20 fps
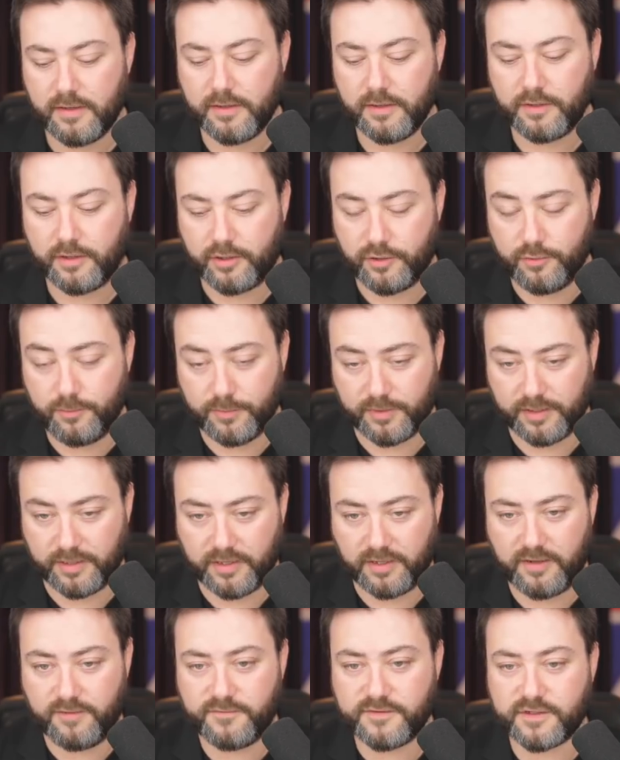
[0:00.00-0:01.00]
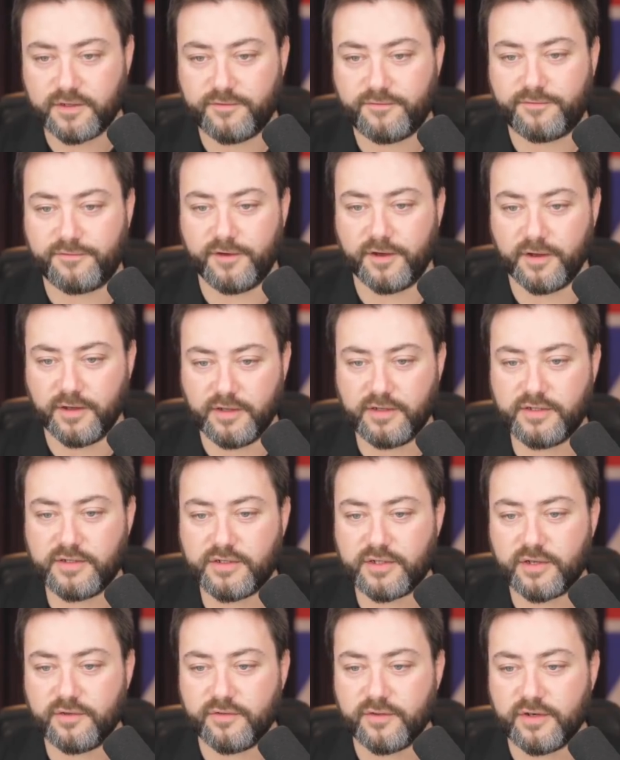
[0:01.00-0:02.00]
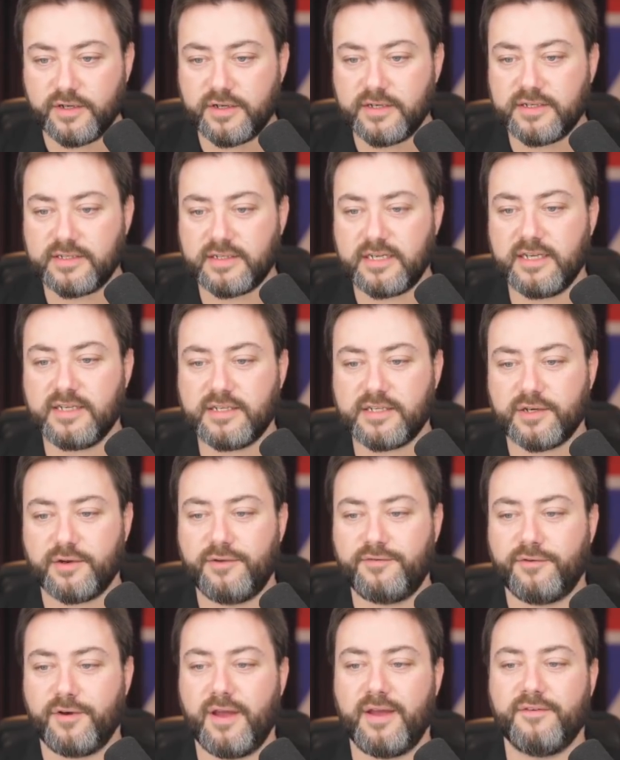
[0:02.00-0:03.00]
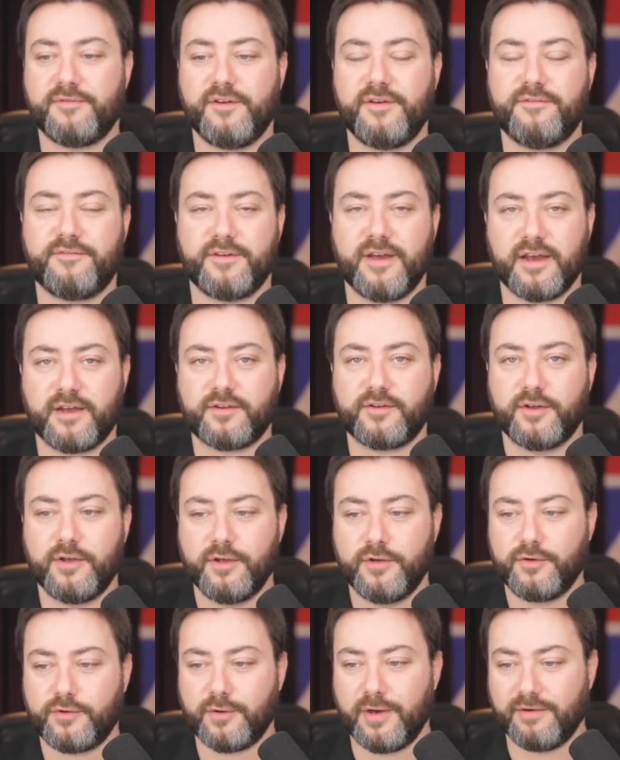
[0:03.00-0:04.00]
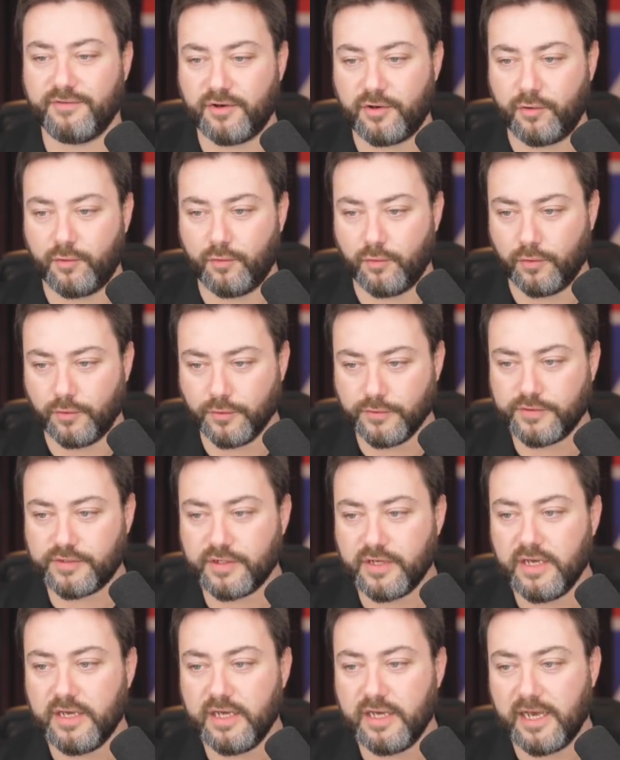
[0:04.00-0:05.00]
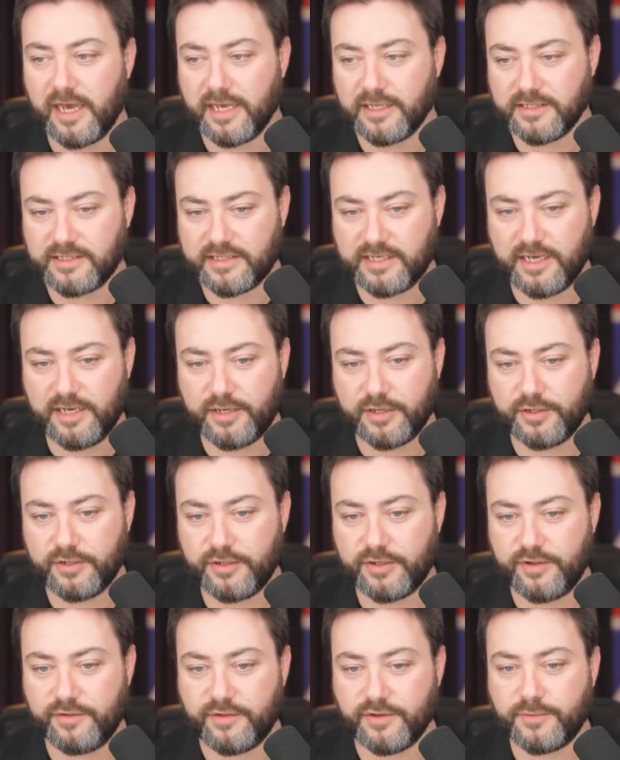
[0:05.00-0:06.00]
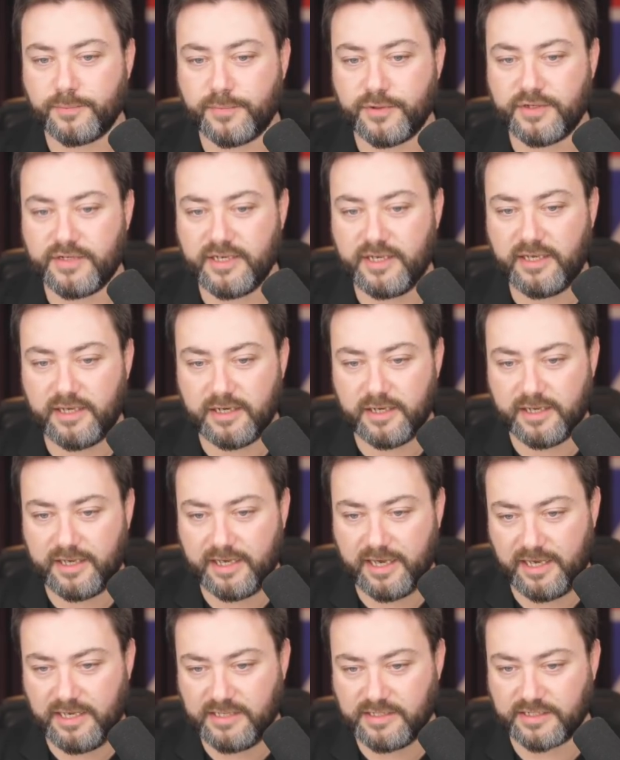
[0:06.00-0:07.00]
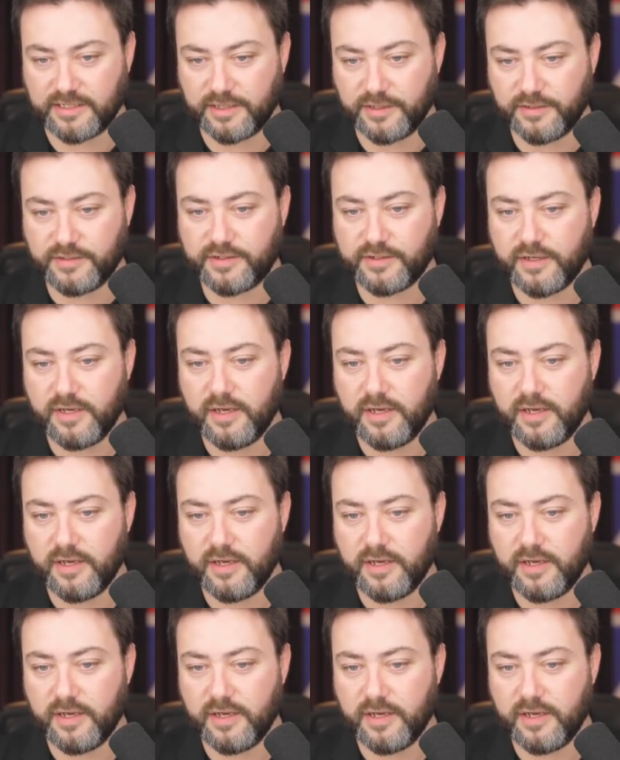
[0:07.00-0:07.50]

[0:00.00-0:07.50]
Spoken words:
Hume believes, first, that it is necessary for every effect to have a cause, and second, that particular causes